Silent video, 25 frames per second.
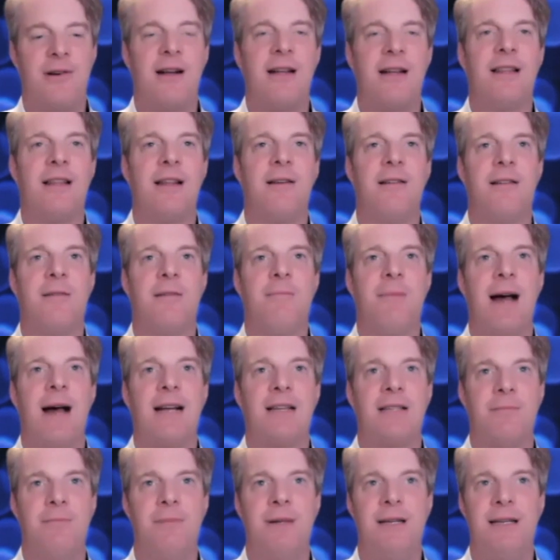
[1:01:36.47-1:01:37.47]
and the
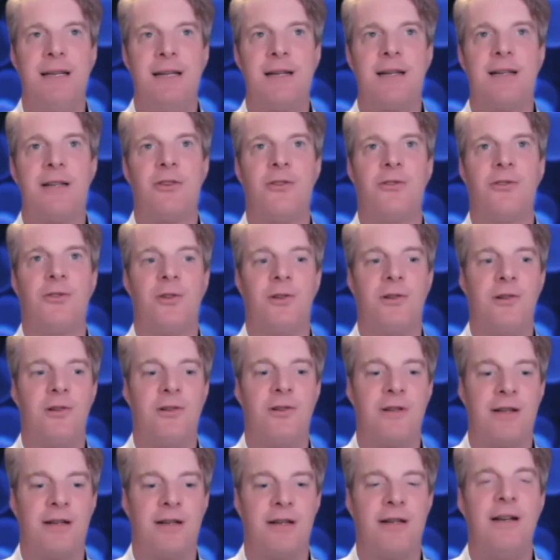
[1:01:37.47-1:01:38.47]
mass media control,
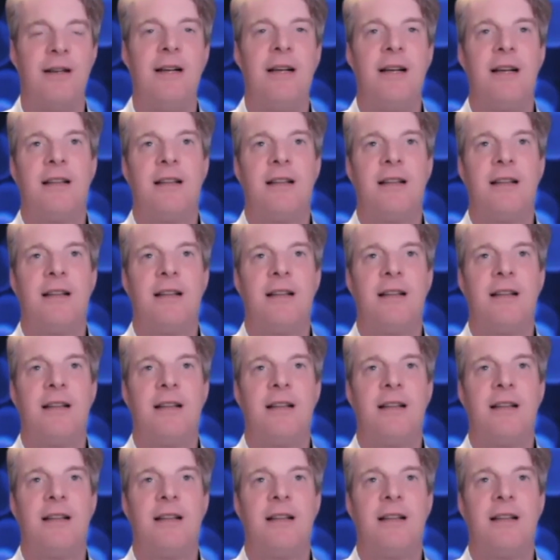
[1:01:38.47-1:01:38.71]
the